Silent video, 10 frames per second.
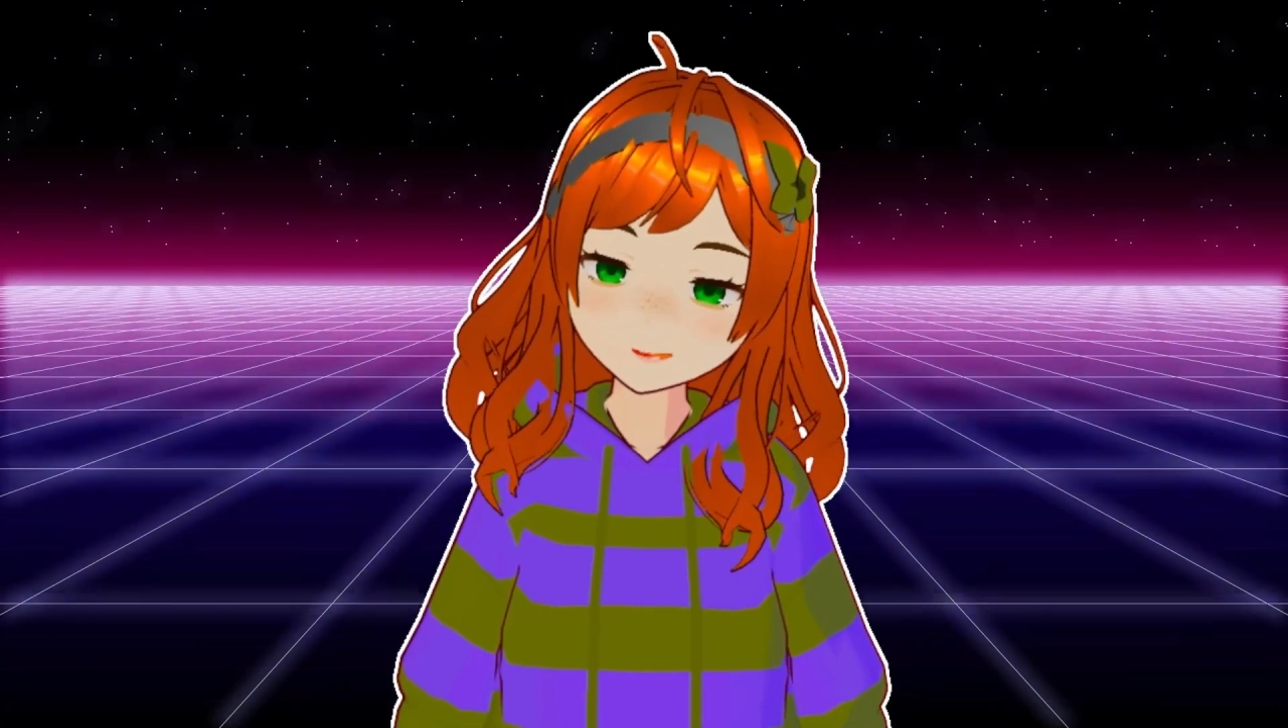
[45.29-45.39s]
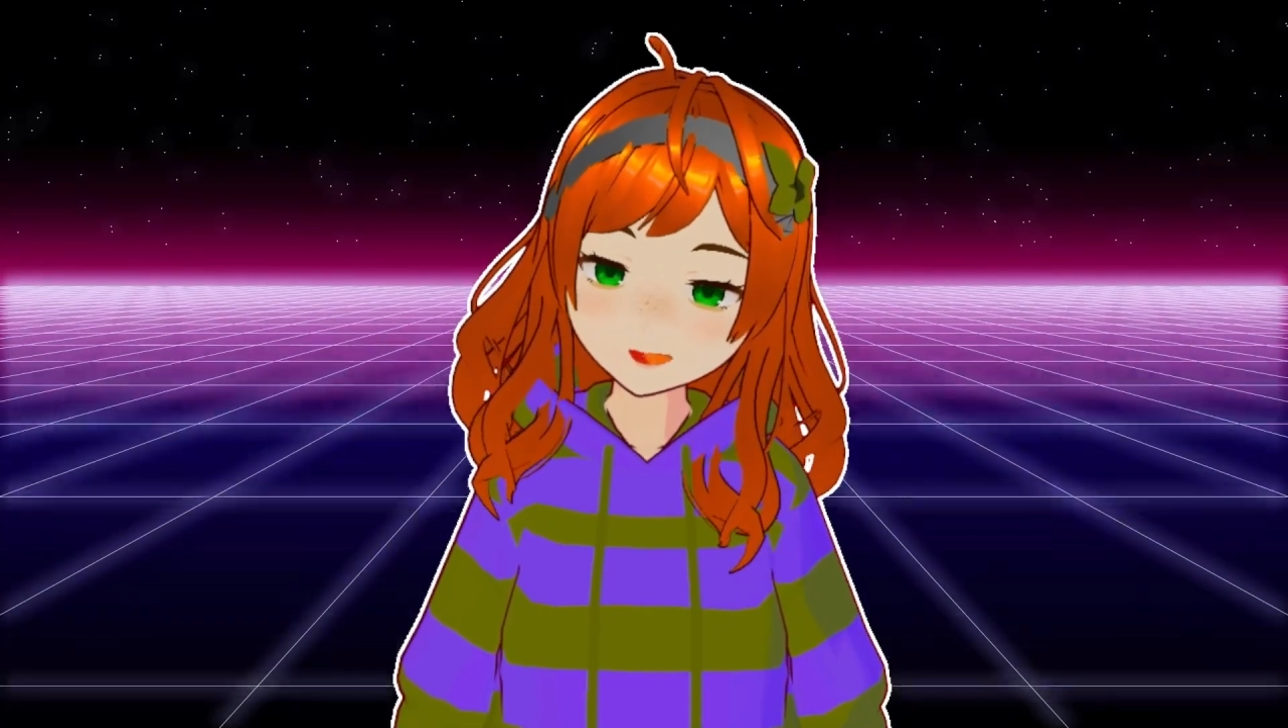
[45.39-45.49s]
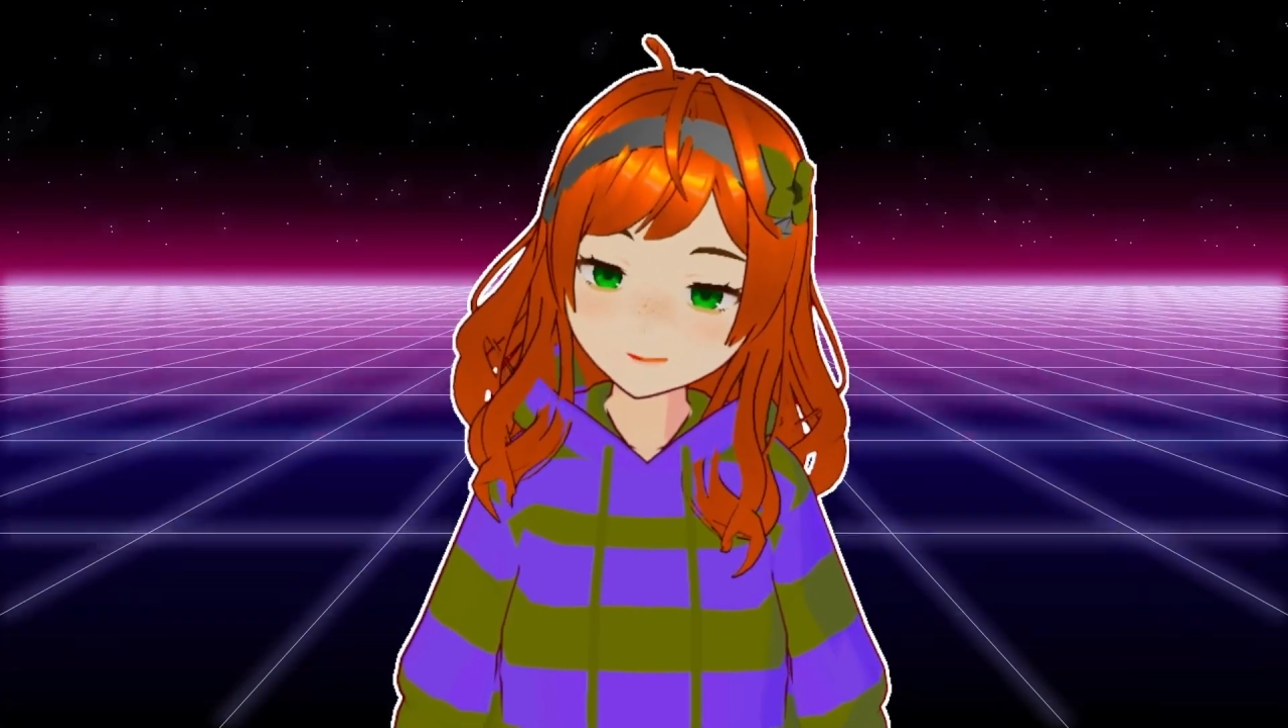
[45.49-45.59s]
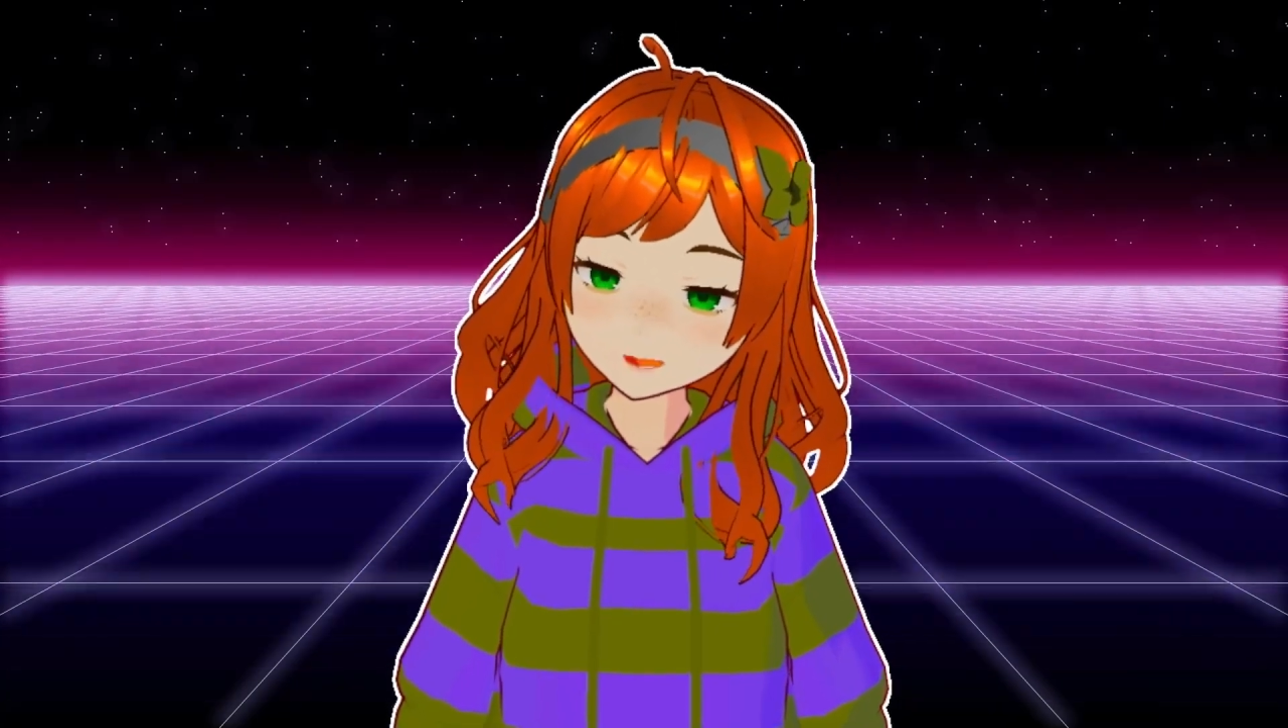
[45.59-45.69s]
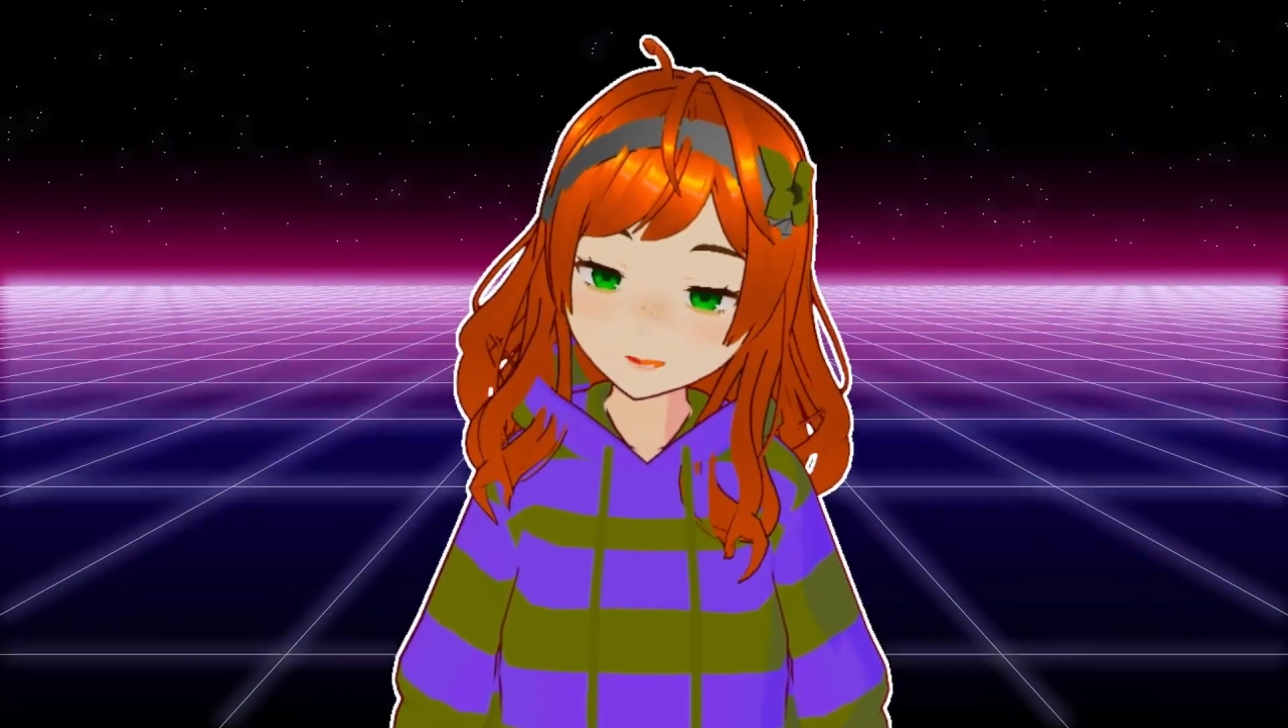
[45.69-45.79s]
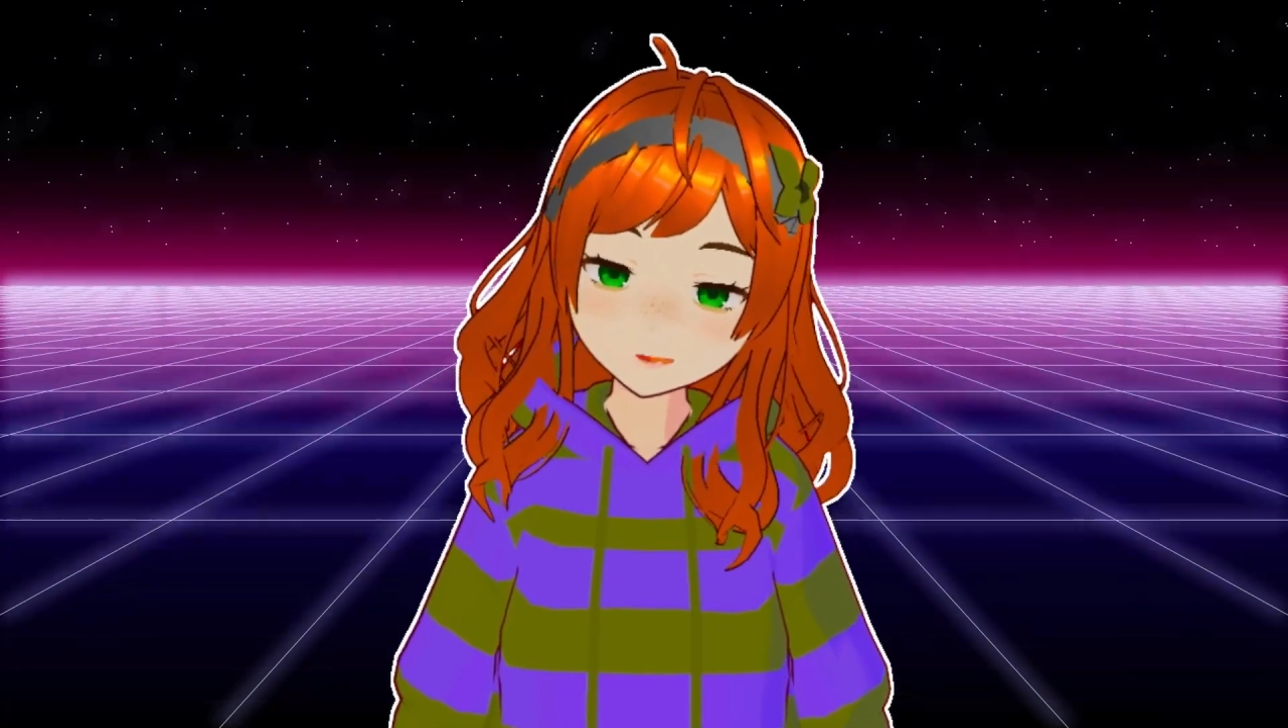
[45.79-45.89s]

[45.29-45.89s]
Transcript: name